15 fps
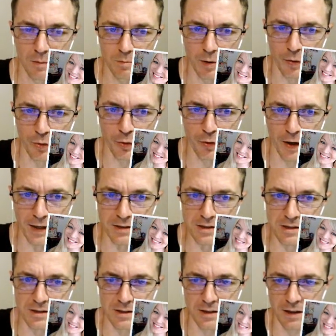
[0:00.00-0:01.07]
But
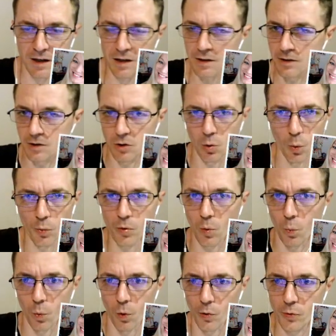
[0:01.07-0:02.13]
that's not going to
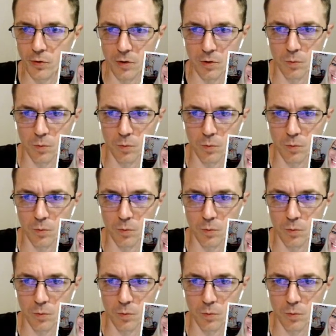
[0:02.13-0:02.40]
work